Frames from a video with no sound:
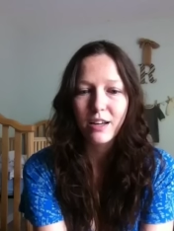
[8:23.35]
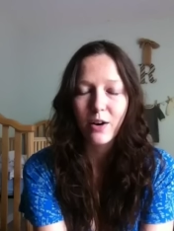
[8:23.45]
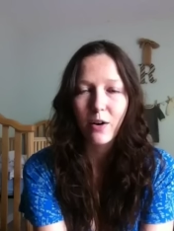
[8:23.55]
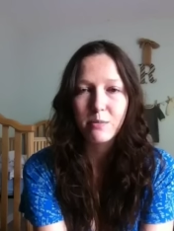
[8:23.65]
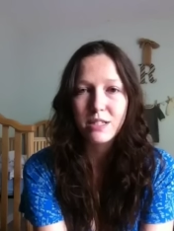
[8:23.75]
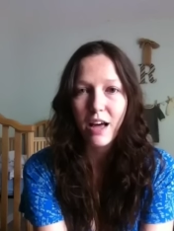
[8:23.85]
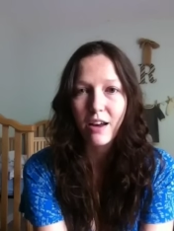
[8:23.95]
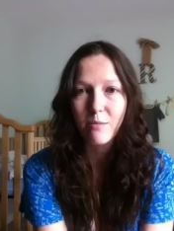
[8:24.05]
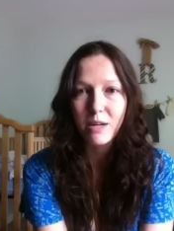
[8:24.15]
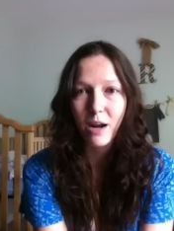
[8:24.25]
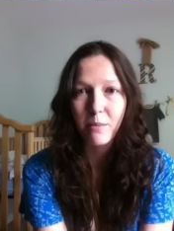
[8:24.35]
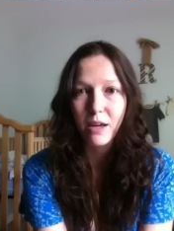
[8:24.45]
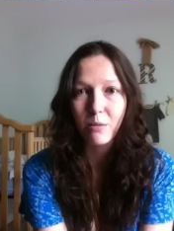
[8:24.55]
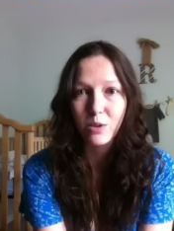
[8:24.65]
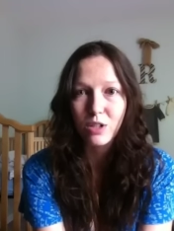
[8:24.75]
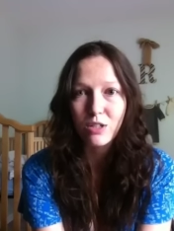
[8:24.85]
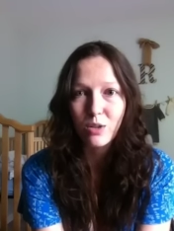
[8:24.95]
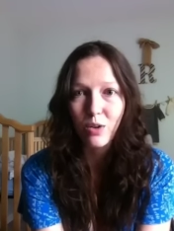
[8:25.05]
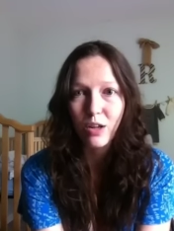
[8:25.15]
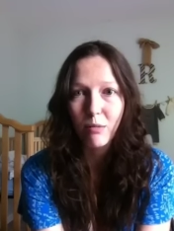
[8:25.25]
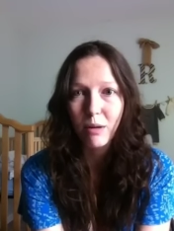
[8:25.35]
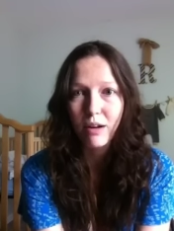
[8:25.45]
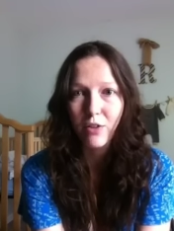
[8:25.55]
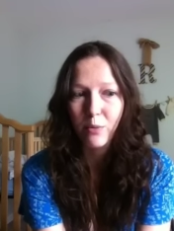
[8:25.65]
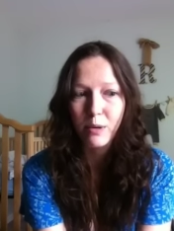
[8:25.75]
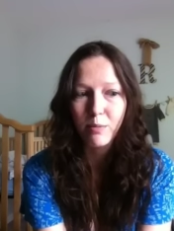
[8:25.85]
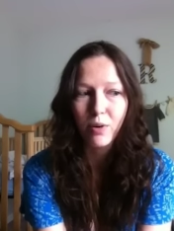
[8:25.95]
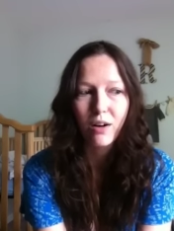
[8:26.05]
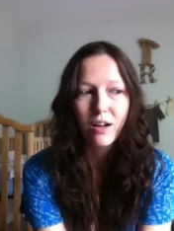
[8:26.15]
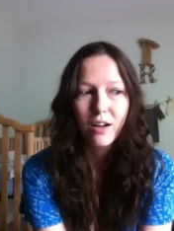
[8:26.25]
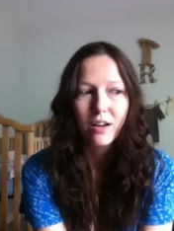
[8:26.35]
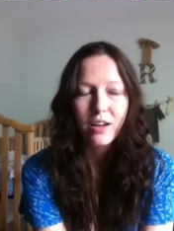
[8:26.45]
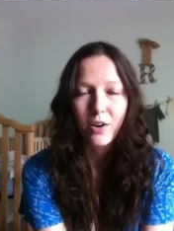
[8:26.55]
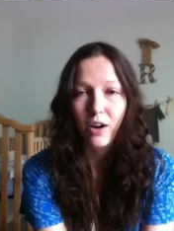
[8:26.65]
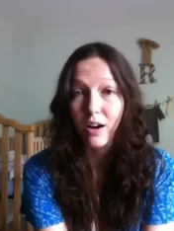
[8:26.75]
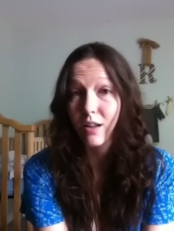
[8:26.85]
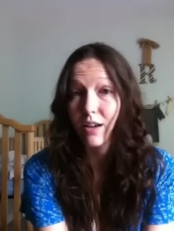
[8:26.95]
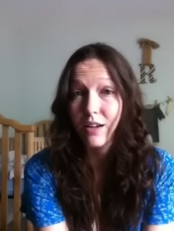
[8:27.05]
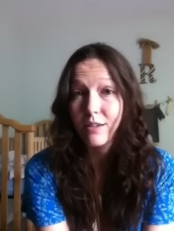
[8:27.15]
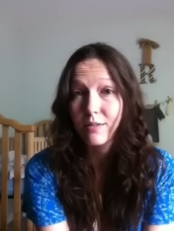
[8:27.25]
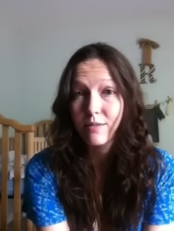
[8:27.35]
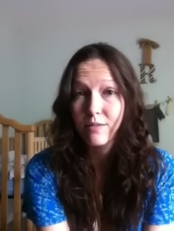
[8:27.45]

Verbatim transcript: you know, upset and me not being able to console him and other people, you know, kind of like,